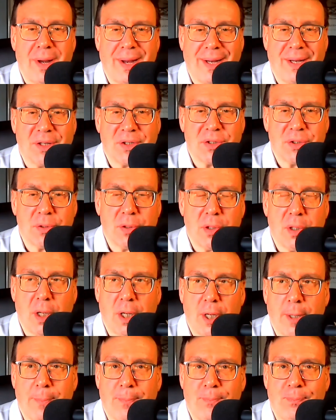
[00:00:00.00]
I guess
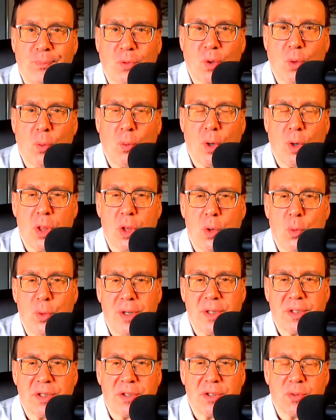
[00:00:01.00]
one of the
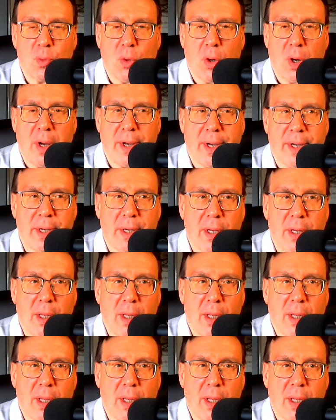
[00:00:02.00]
reasons why